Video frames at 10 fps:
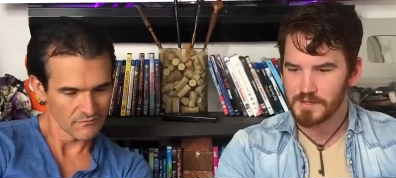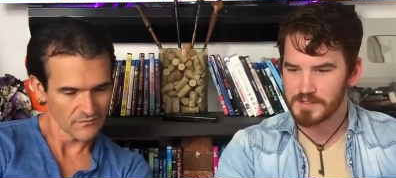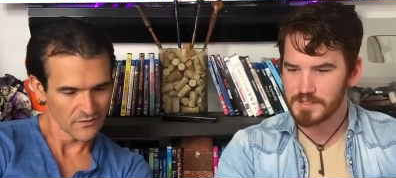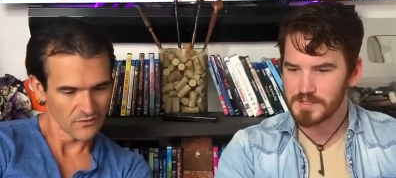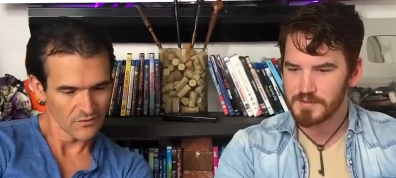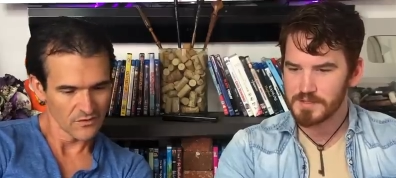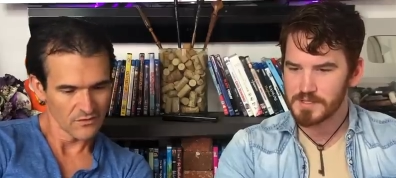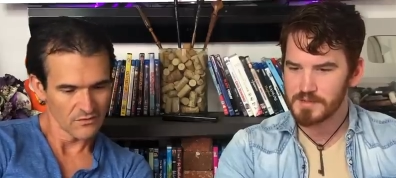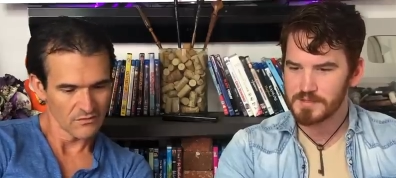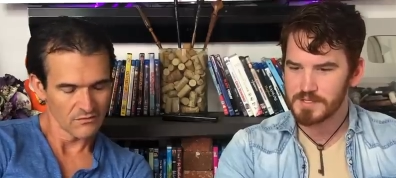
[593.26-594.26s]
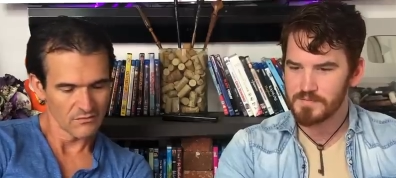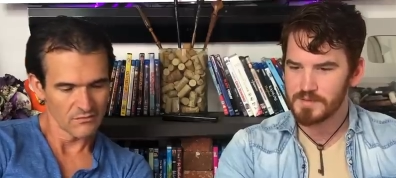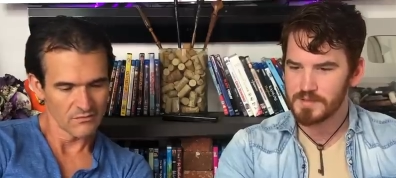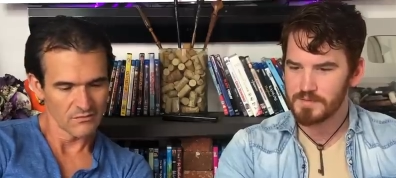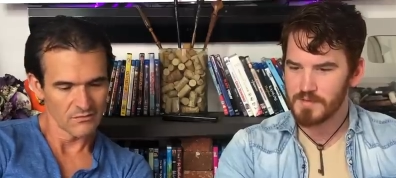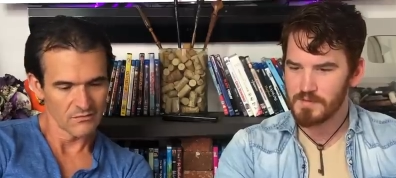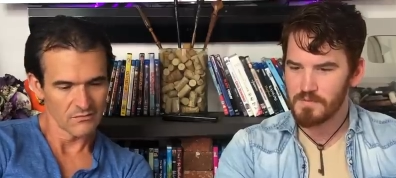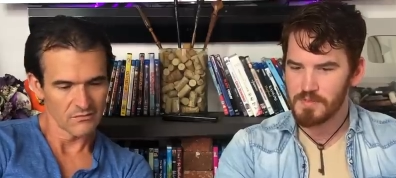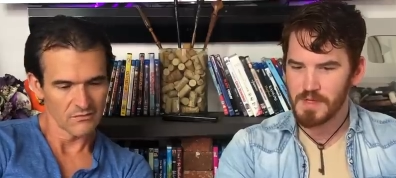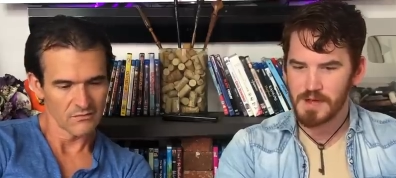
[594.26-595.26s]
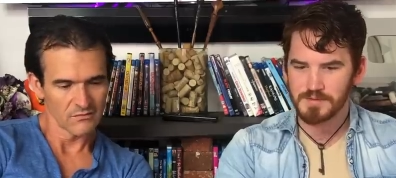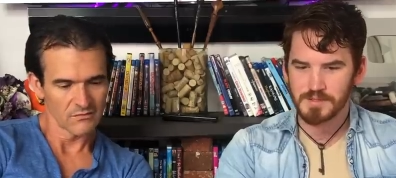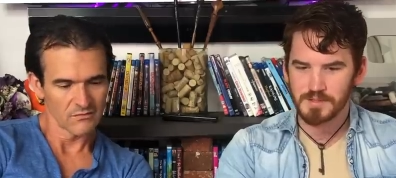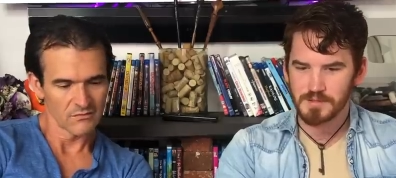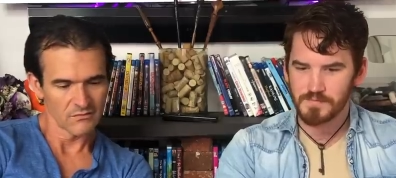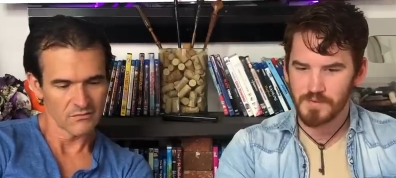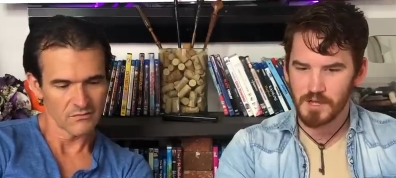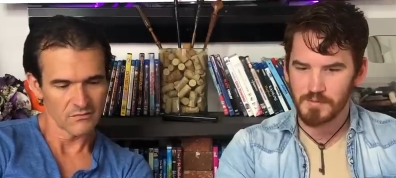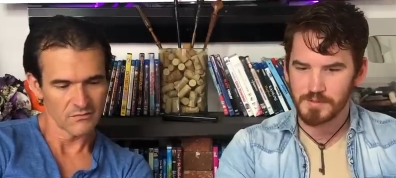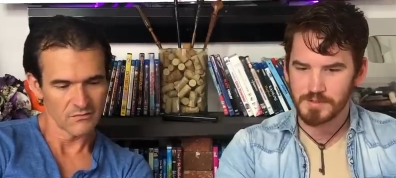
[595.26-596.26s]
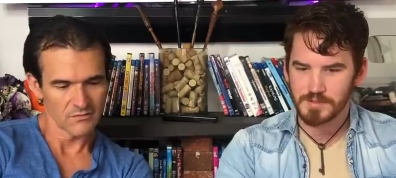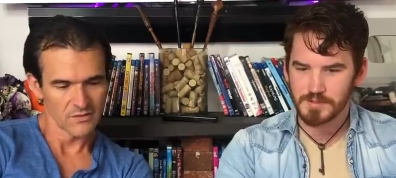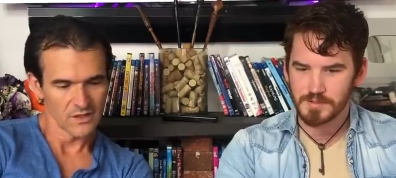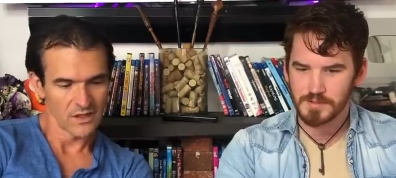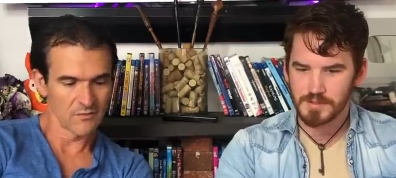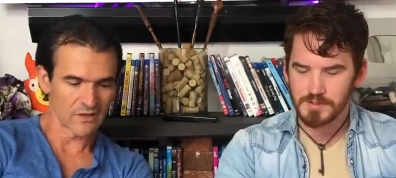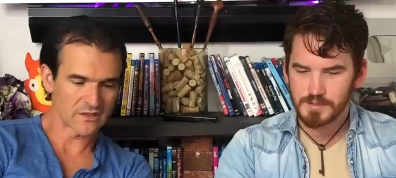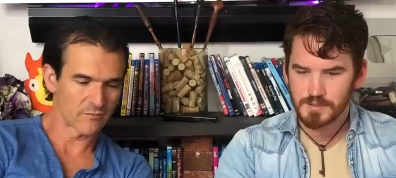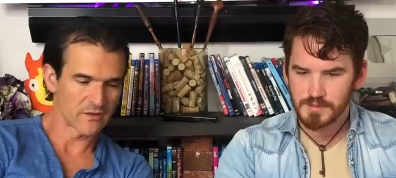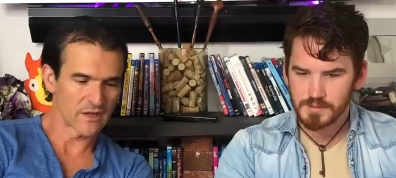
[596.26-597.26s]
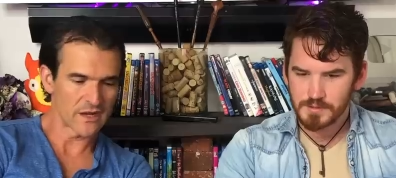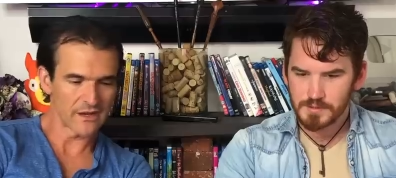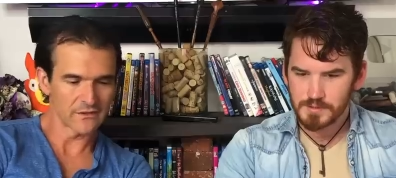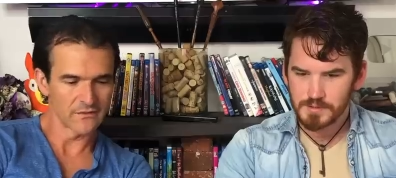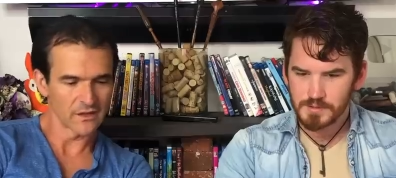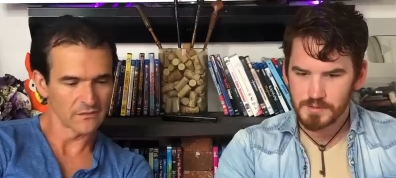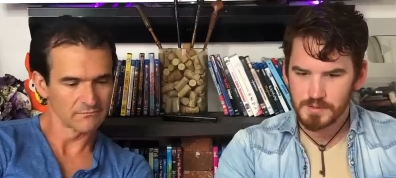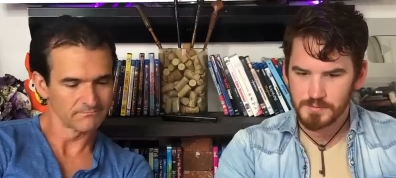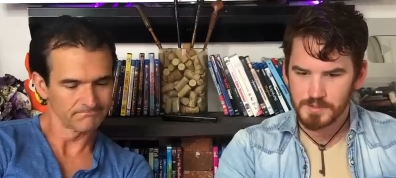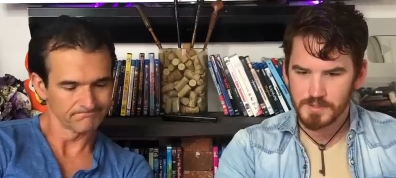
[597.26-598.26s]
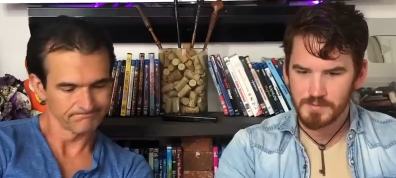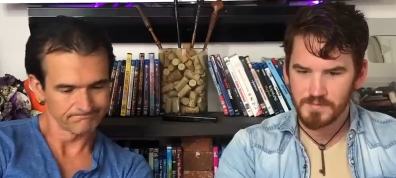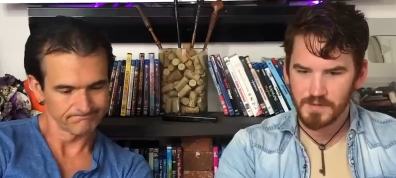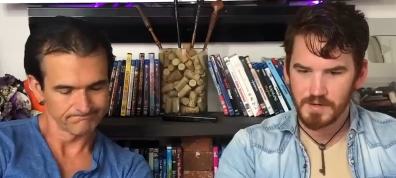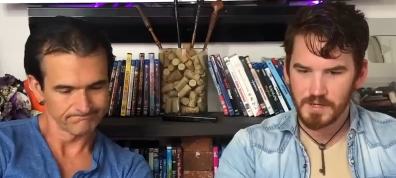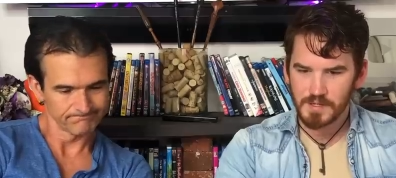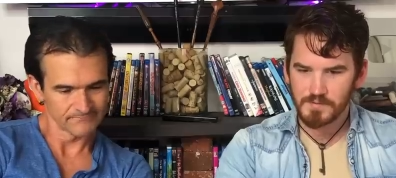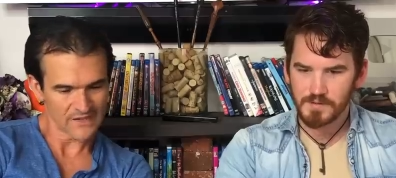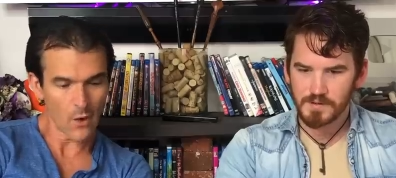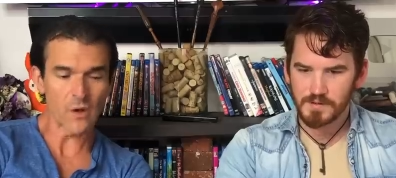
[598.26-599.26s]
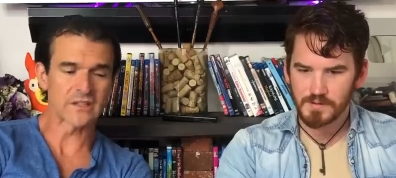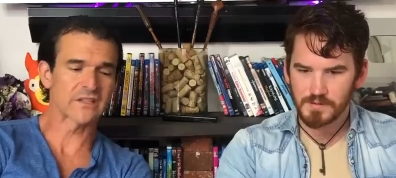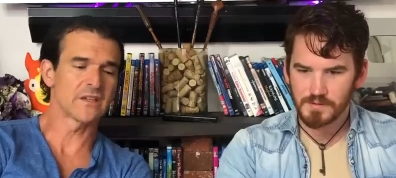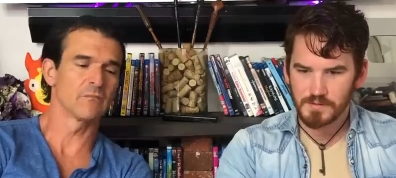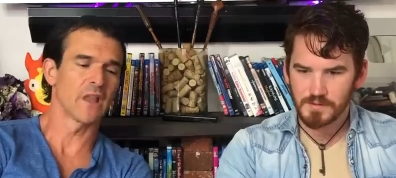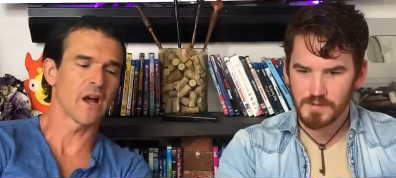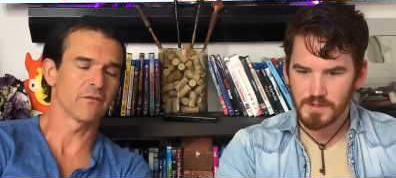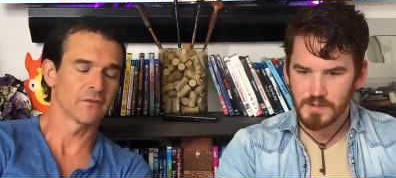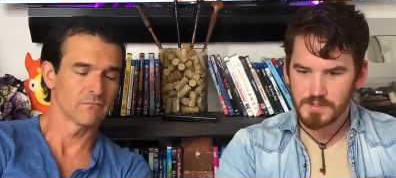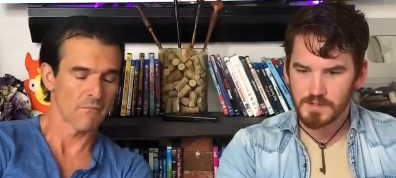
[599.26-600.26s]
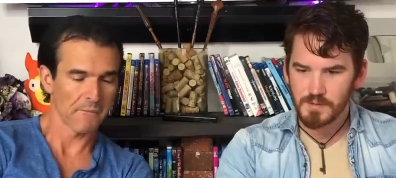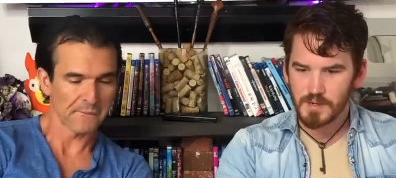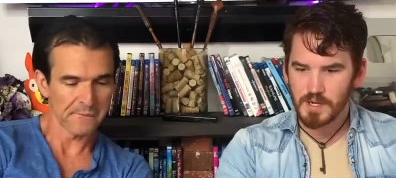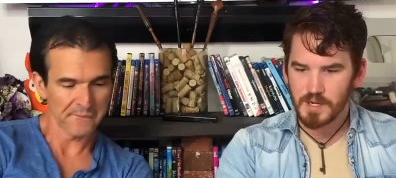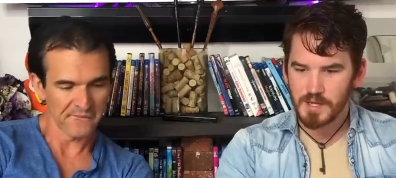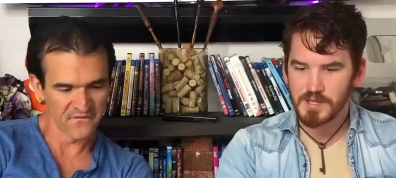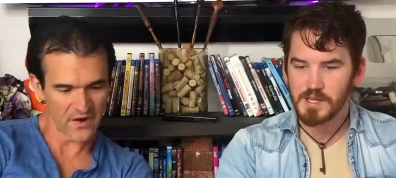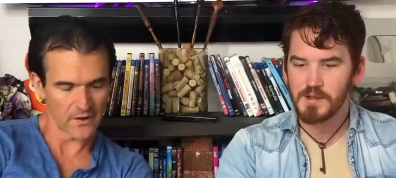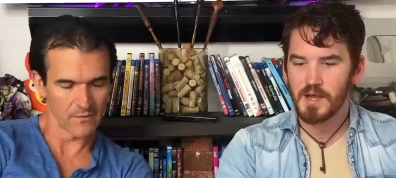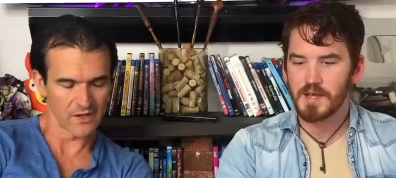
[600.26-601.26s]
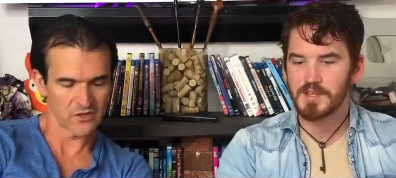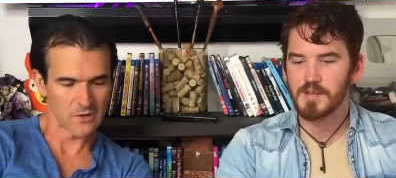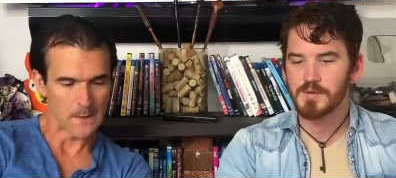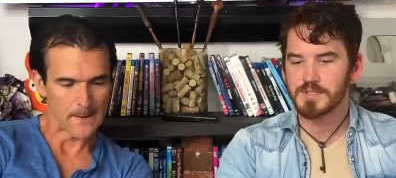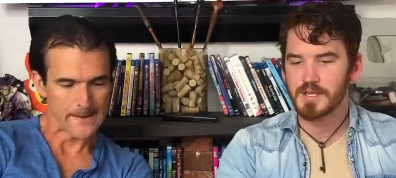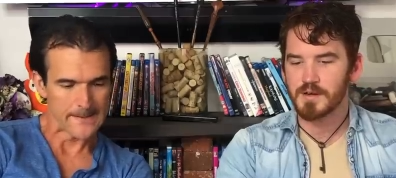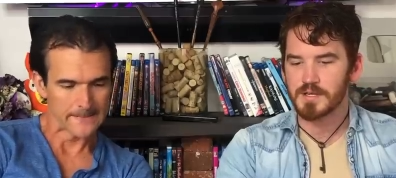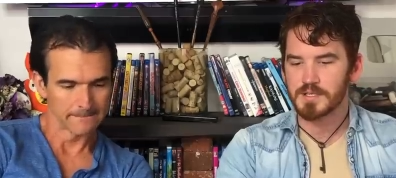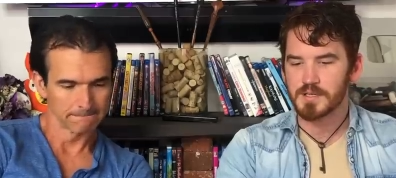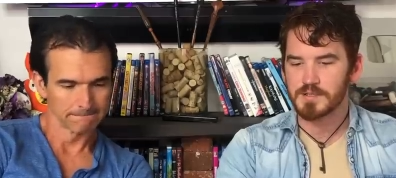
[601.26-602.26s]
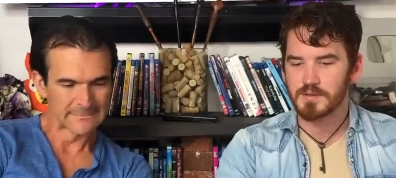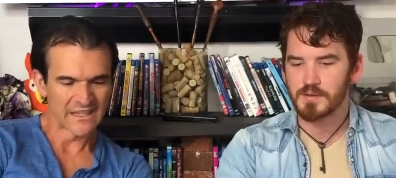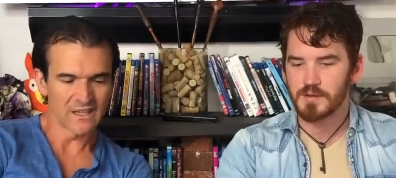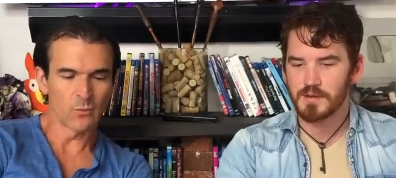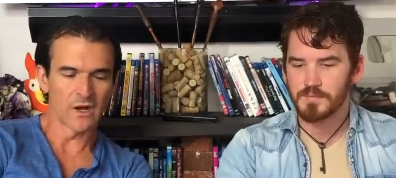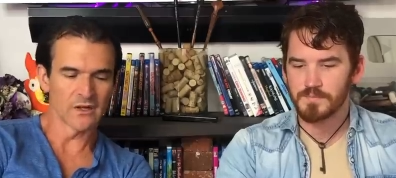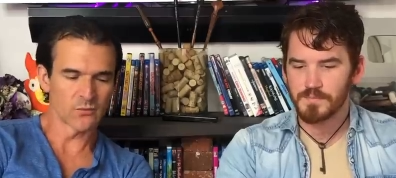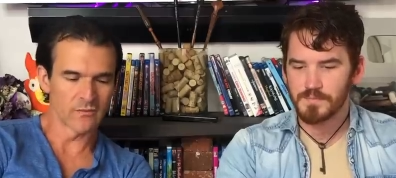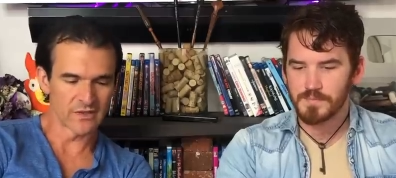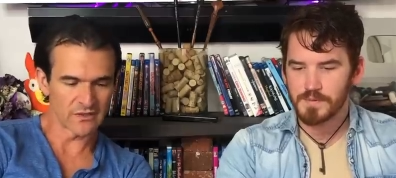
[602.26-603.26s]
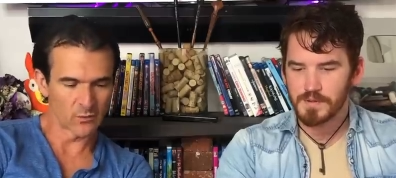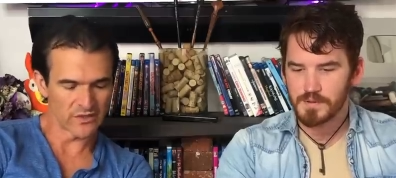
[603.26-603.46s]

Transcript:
Speaker 1: on this, because he only has 175,000 followers. He must not be that active on it. He must not be very active
Speaker 2: on it. I want to see him live. So do I. I think he was here, actually, not too long ago. He was. We missed him.